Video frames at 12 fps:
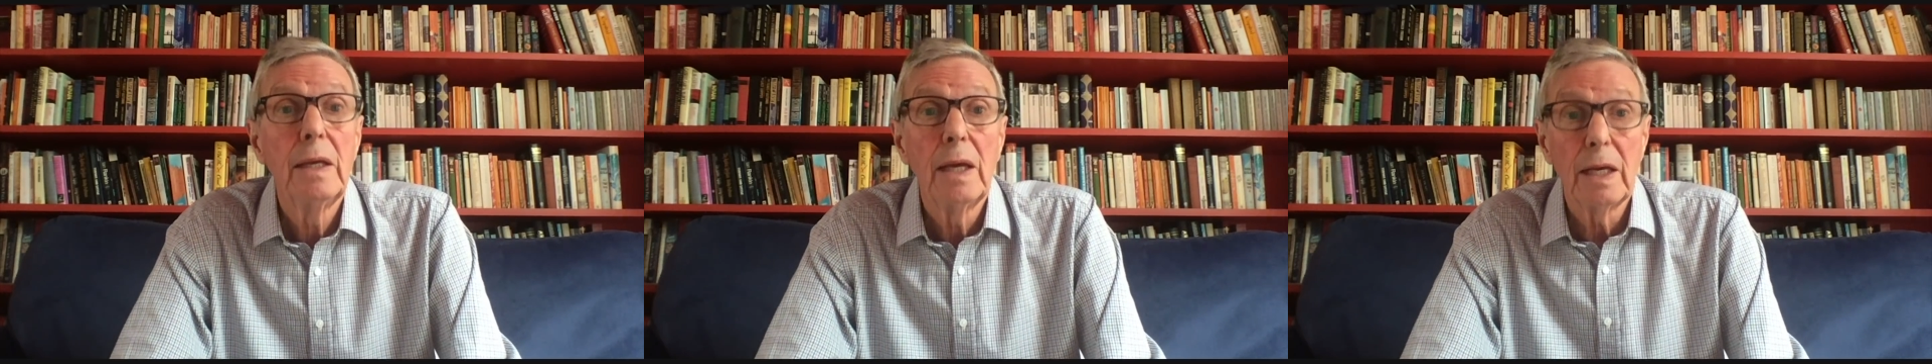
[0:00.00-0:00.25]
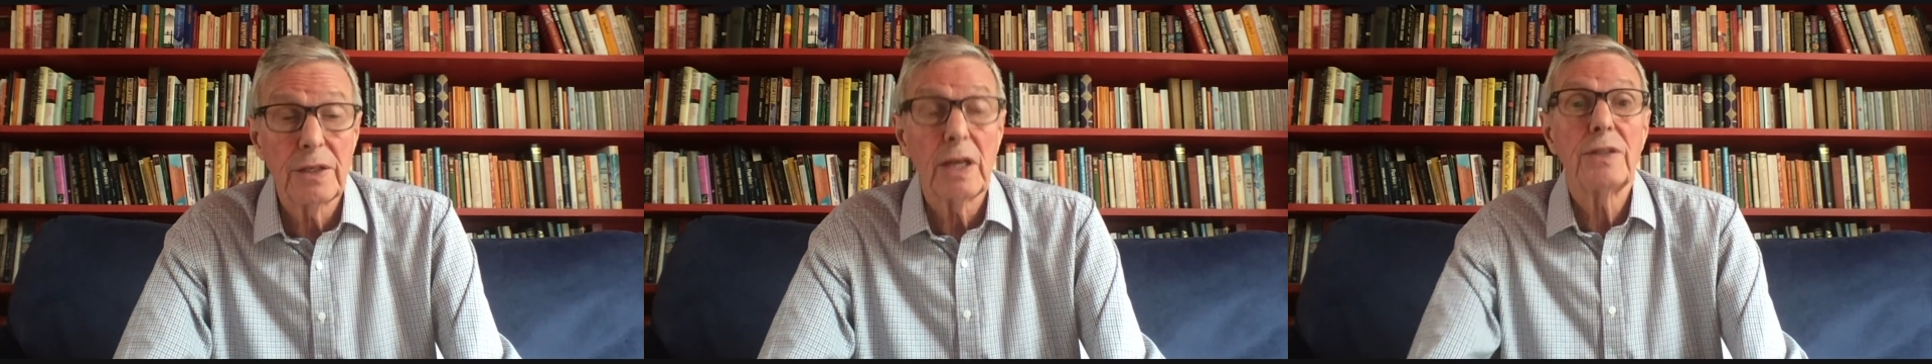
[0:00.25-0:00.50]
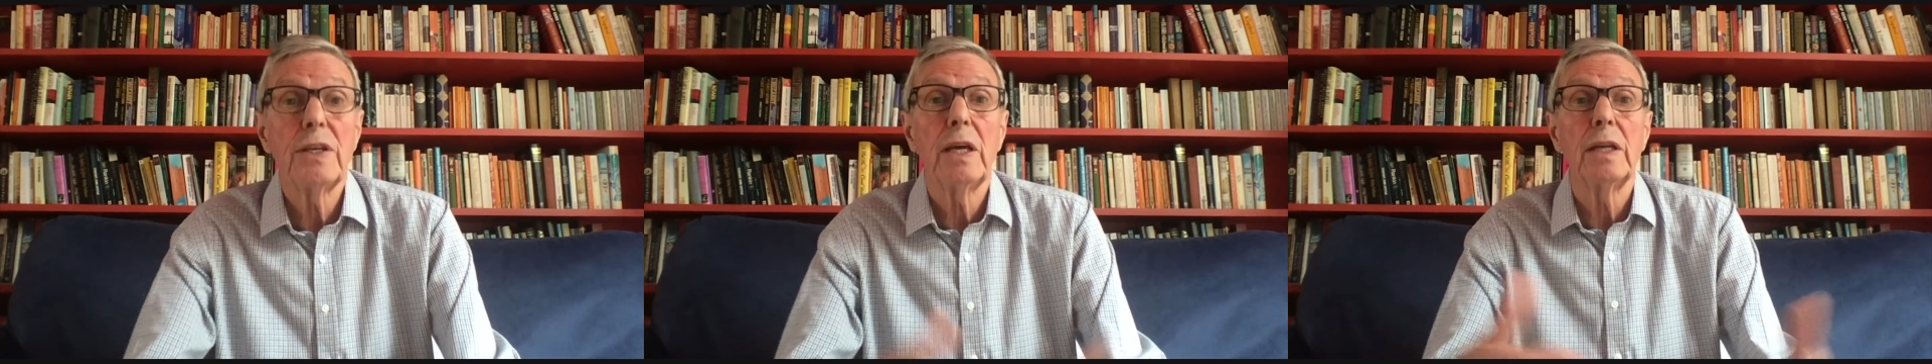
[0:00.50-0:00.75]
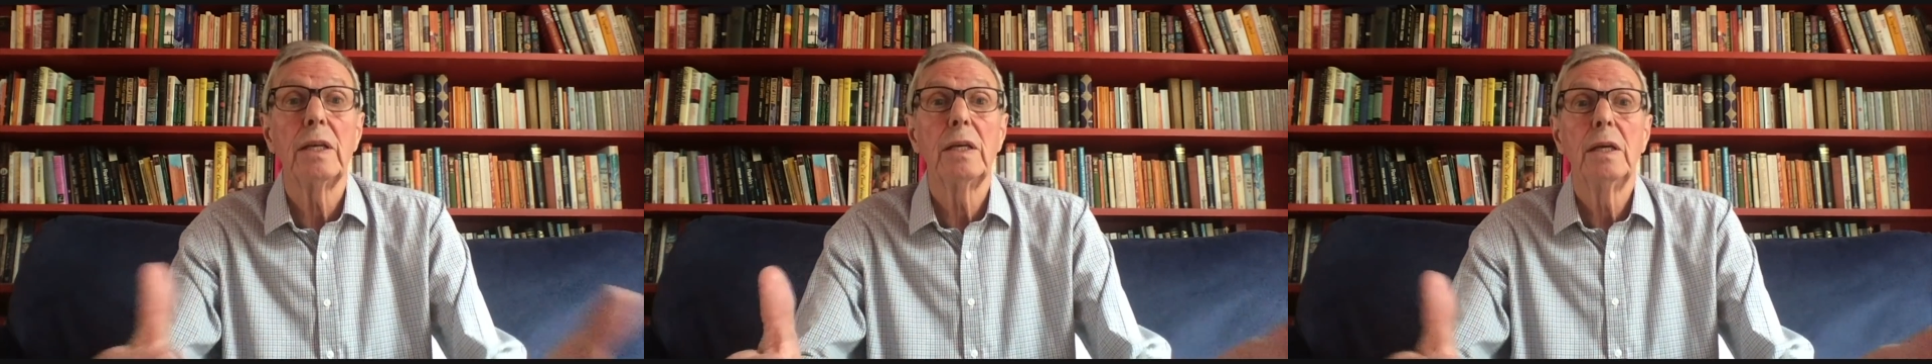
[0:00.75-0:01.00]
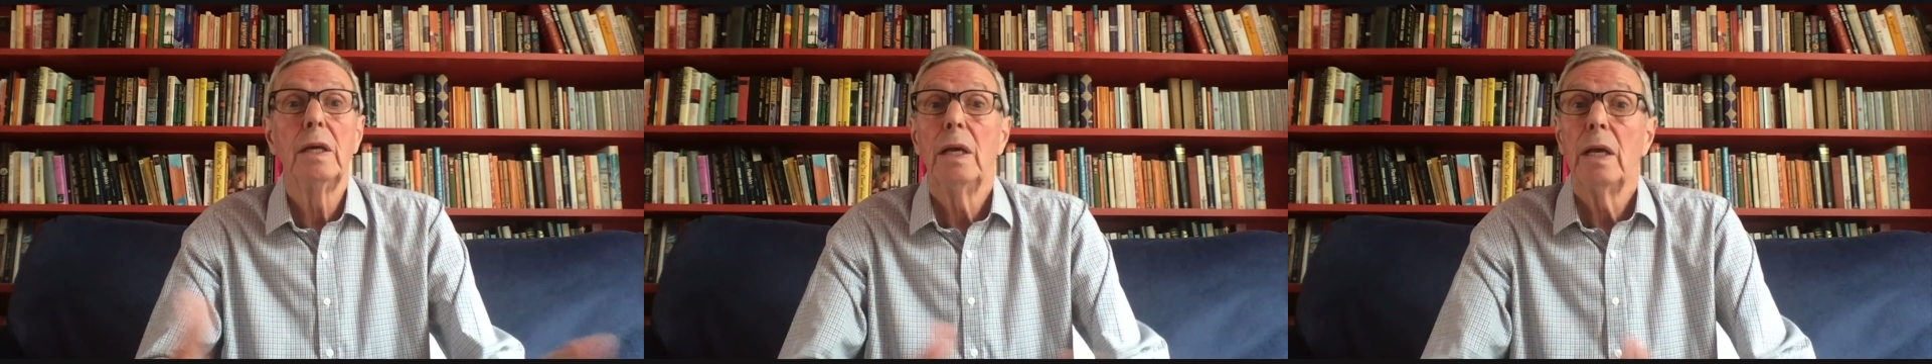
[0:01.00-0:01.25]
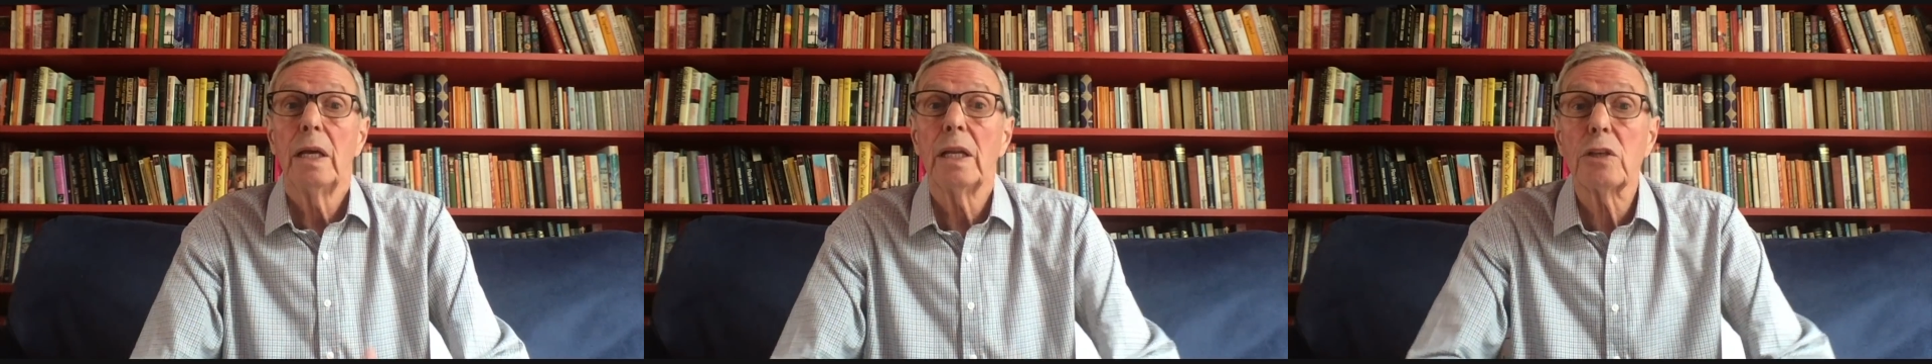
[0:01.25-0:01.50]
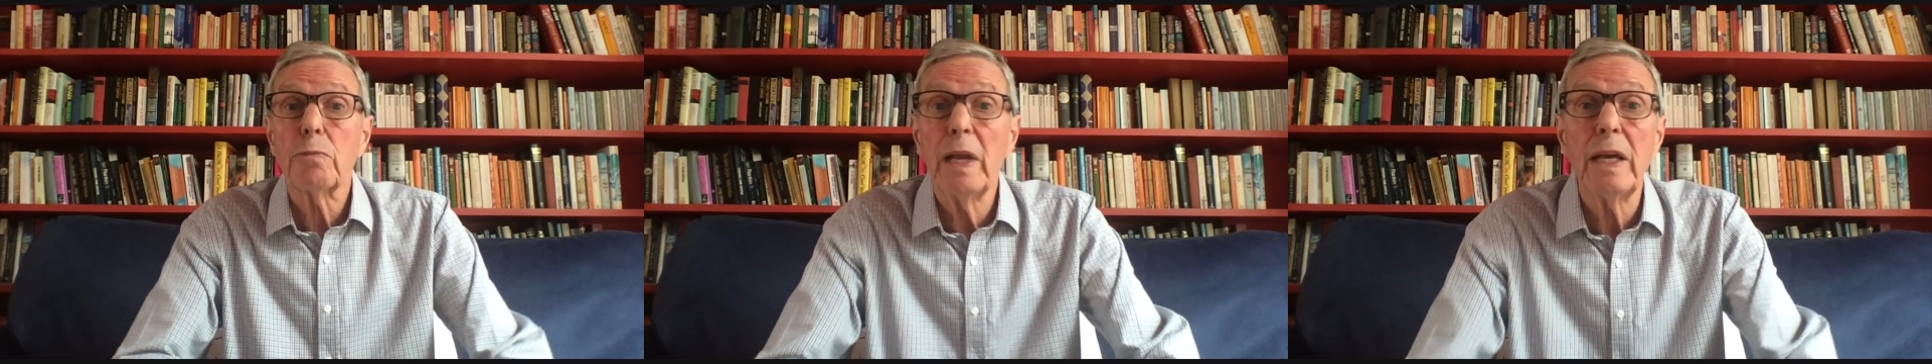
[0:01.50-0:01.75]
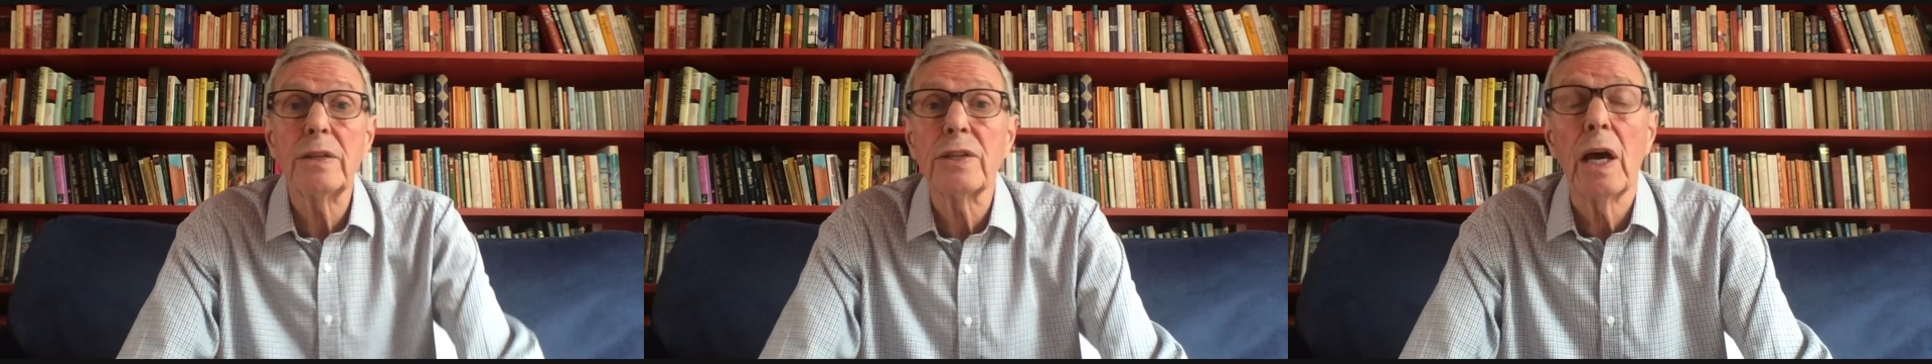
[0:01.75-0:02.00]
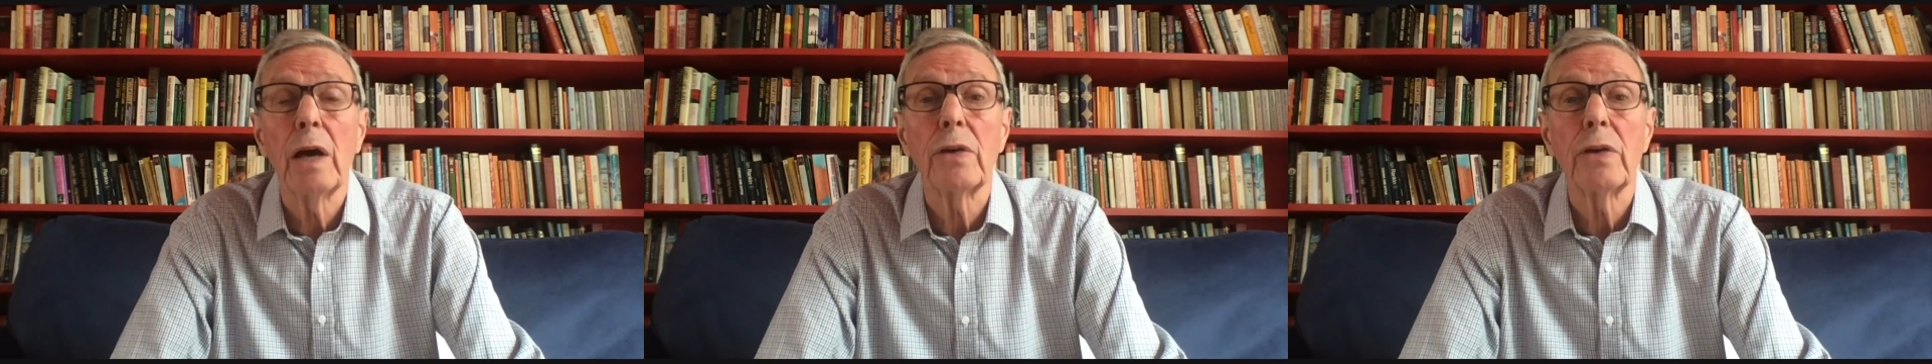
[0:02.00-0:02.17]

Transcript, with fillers: As I said, it explains how